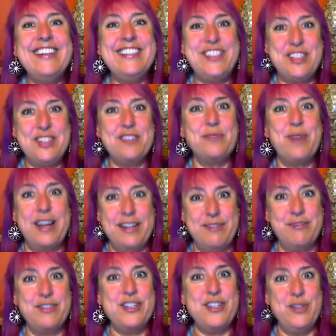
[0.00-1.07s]
she's ready
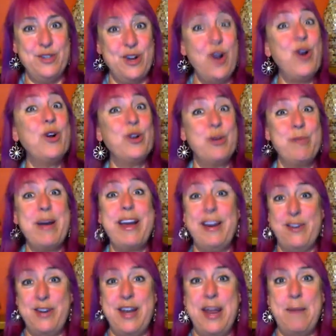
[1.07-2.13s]
for you to call her by
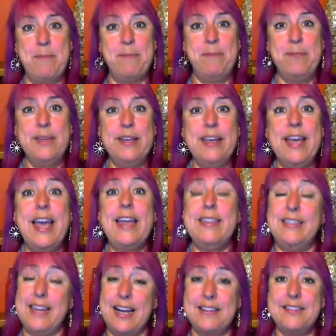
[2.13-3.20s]
her name. And
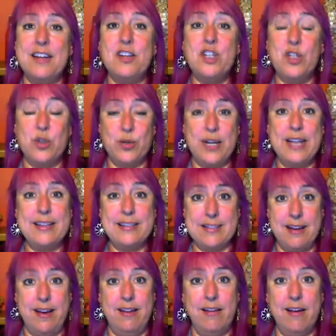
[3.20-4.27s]
that's how you create the
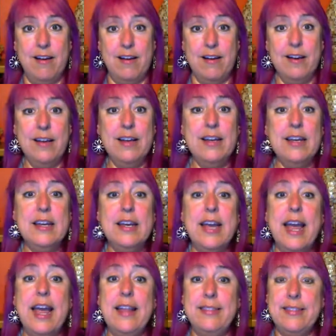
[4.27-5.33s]
dialogue.
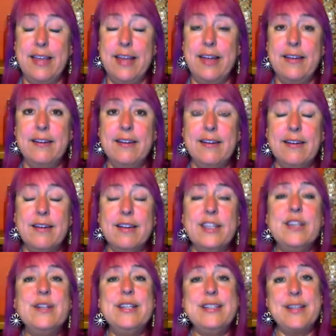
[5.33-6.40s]
And then
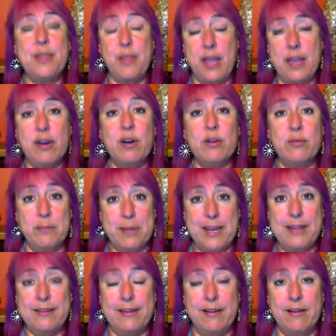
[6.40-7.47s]
you need to thank her for
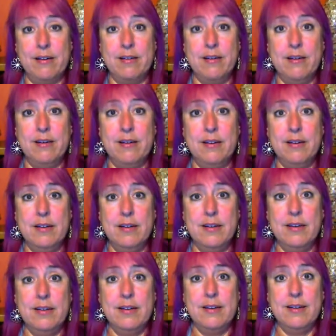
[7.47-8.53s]
being there.
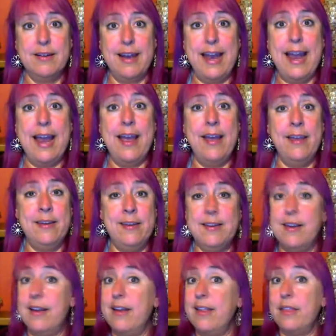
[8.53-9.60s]
And
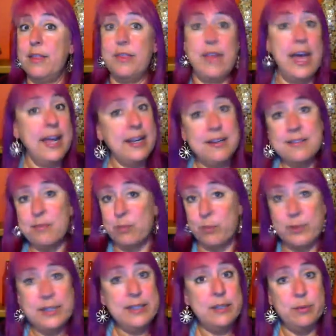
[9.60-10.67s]
that is
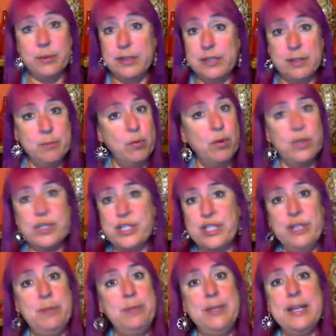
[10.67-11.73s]
really, really important
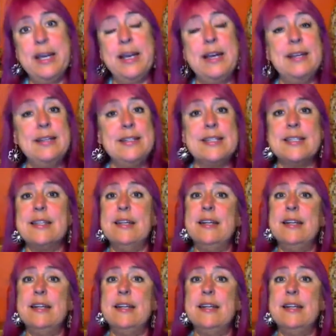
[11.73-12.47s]
too, because